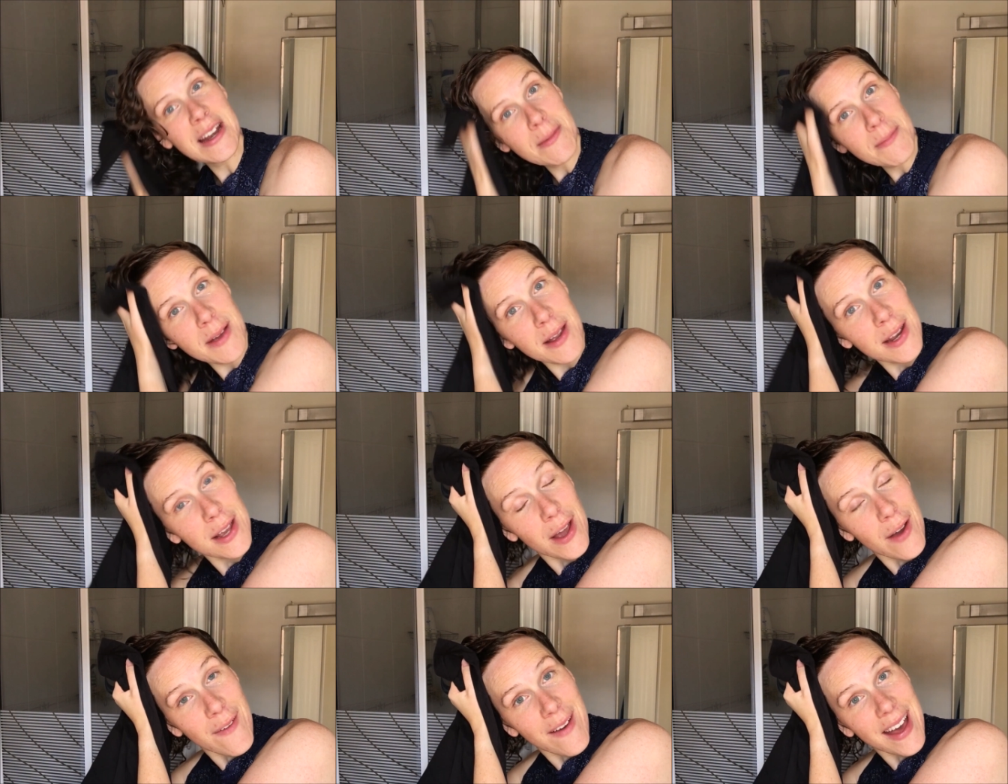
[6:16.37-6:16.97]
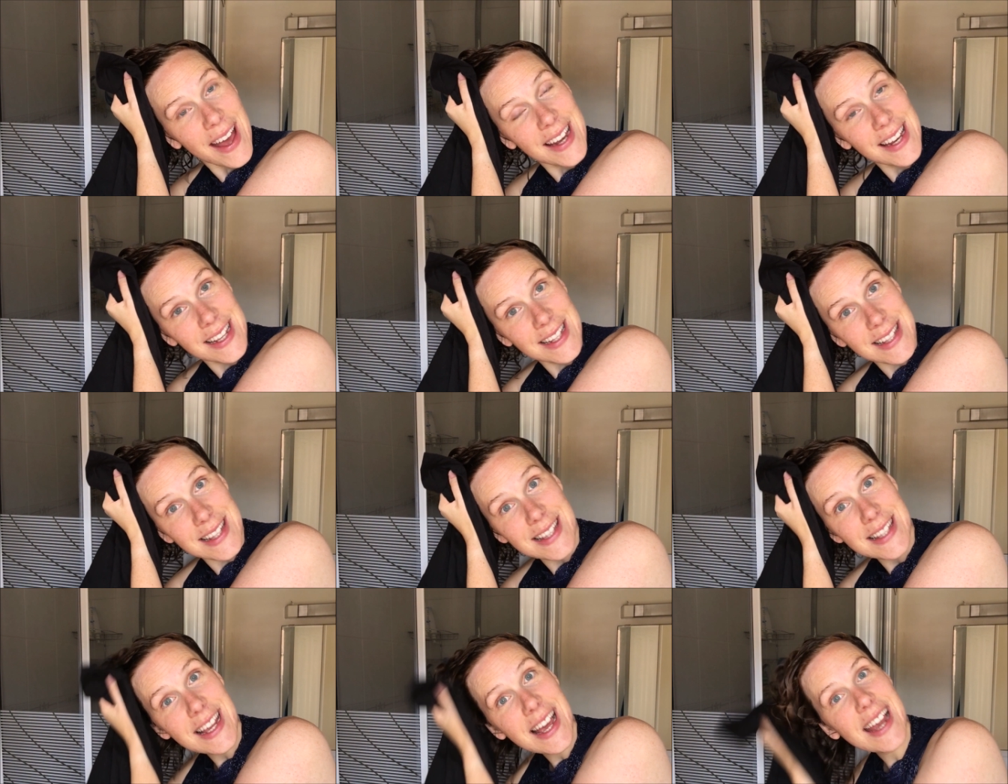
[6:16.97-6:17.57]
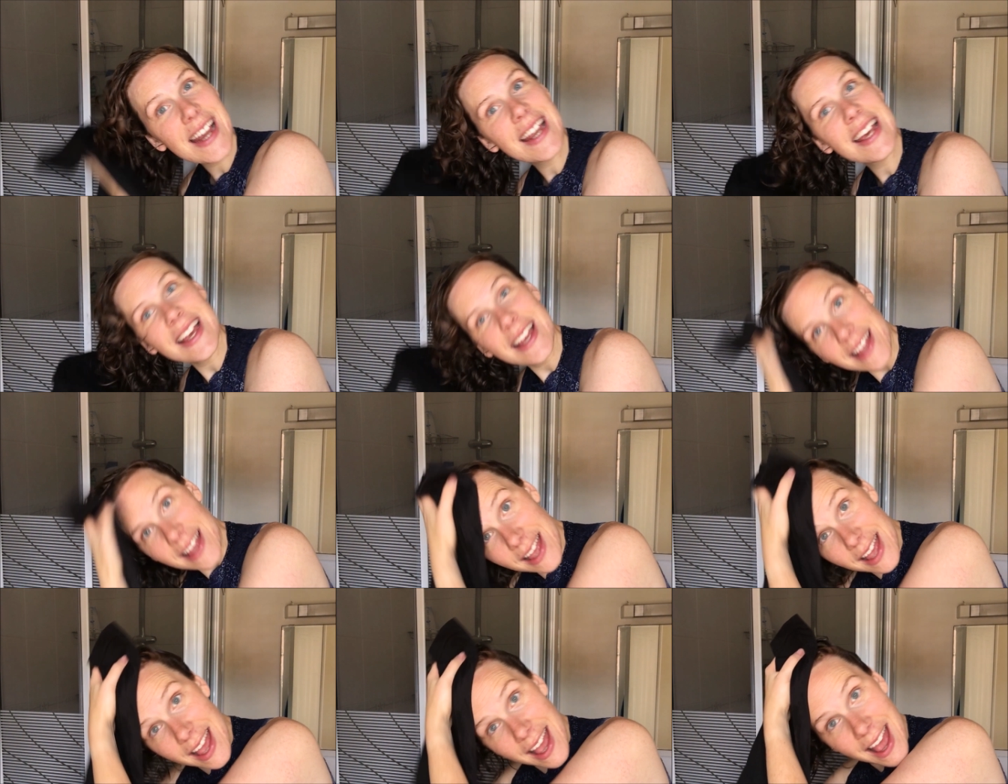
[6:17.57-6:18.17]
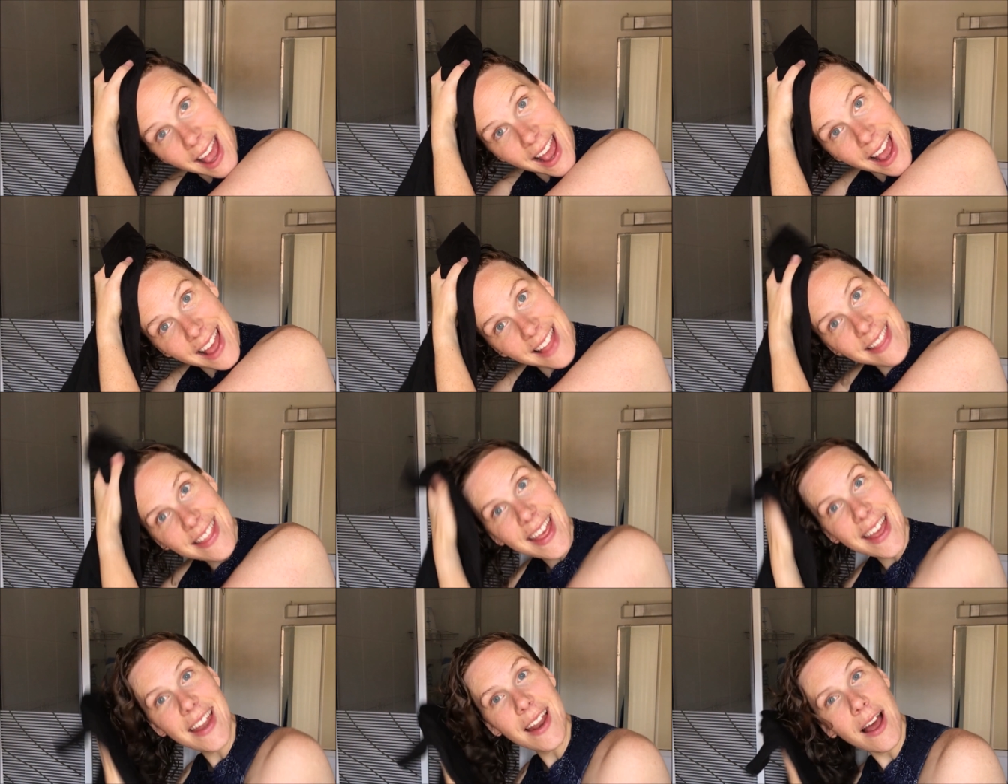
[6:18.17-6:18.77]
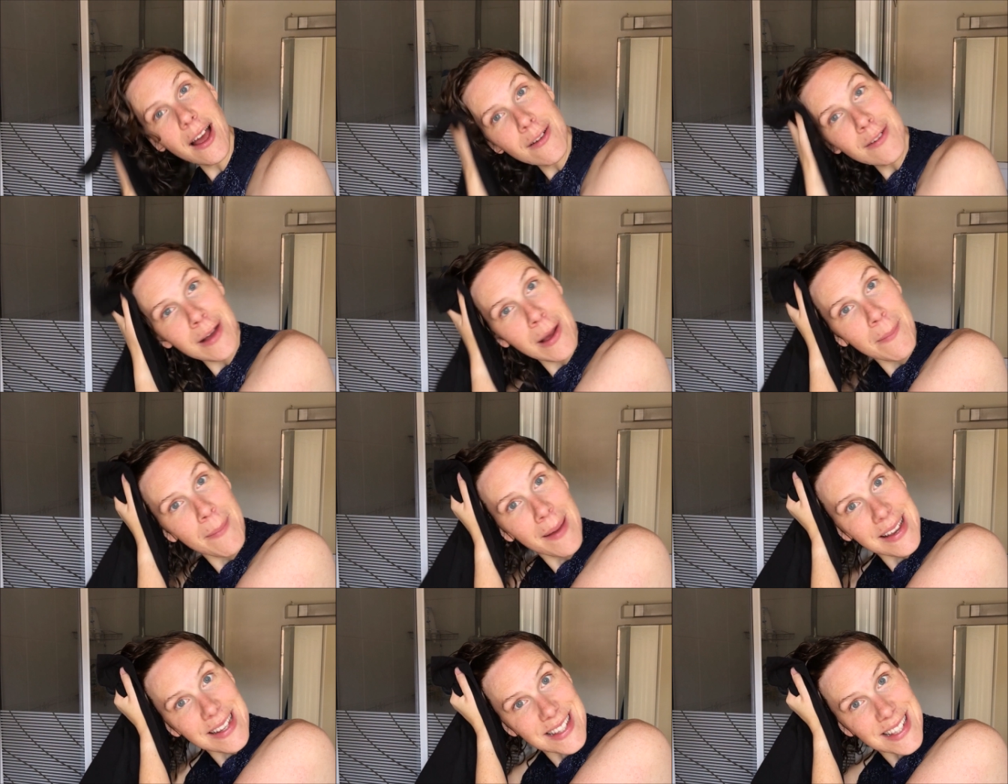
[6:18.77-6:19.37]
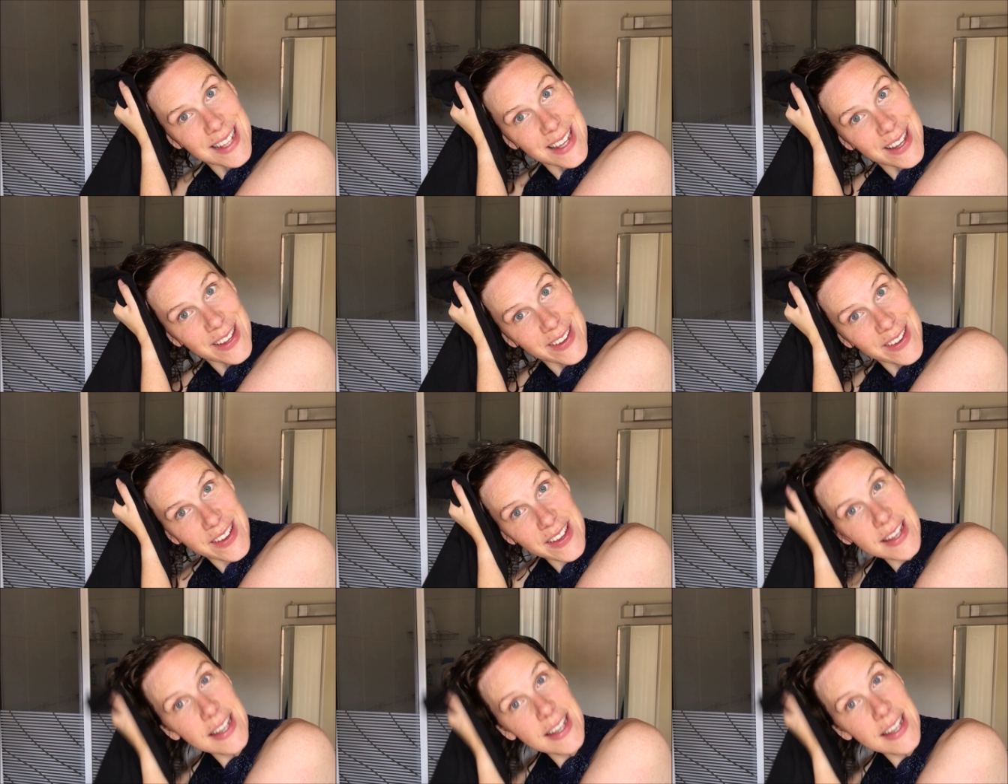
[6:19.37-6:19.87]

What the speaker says: I'm going to go ahead and style it and then I'll come back to you.